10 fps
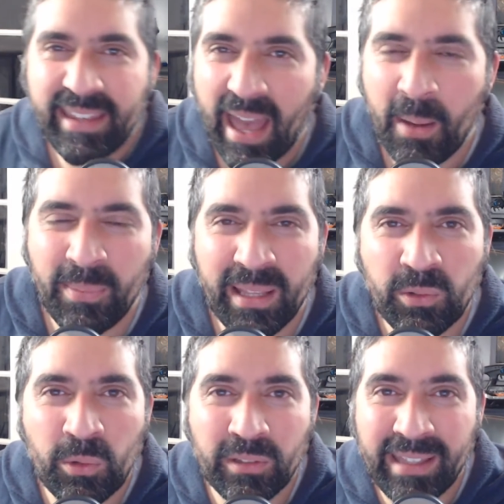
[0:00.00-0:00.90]
A place
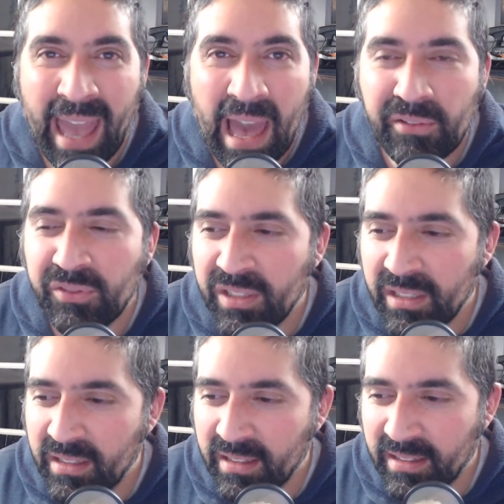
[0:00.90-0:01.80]
called Cavan.
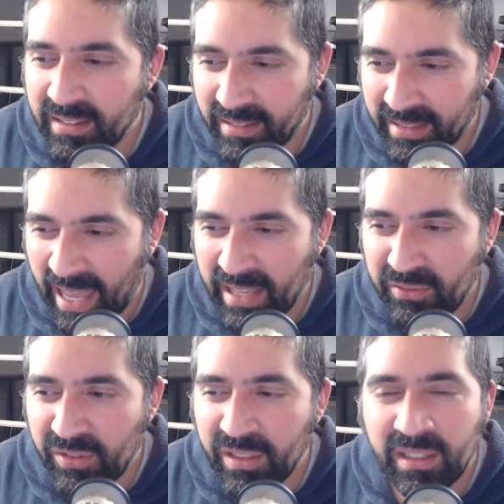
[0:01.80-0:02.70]

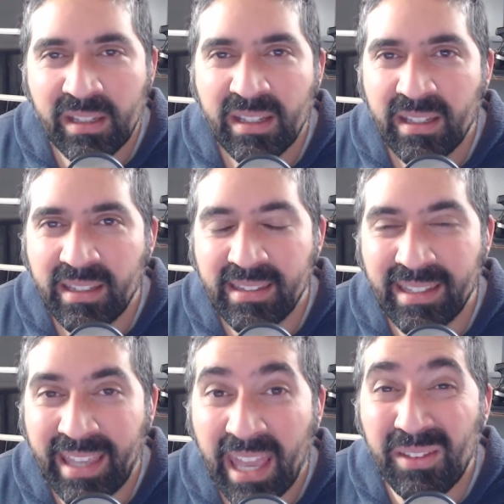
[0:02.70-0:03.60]
Cavan. Is it
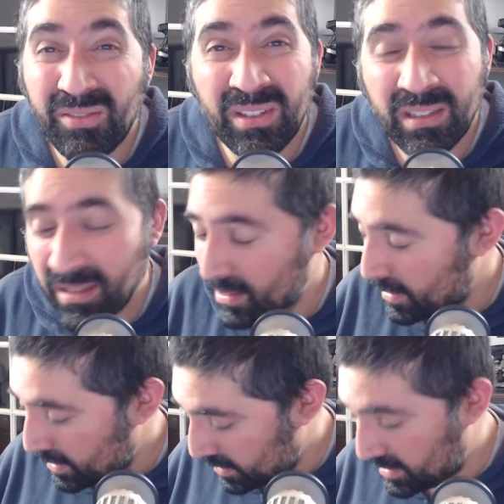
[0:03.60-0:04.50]
Cavan?
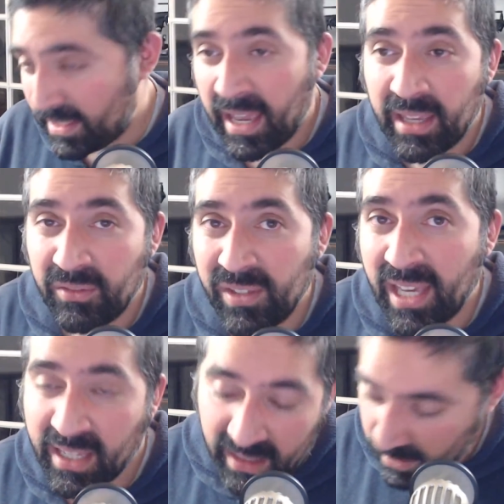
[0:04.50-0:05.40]

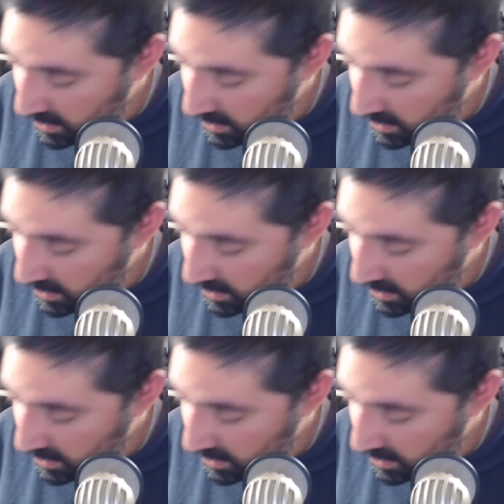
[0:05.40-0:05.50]
Cavan.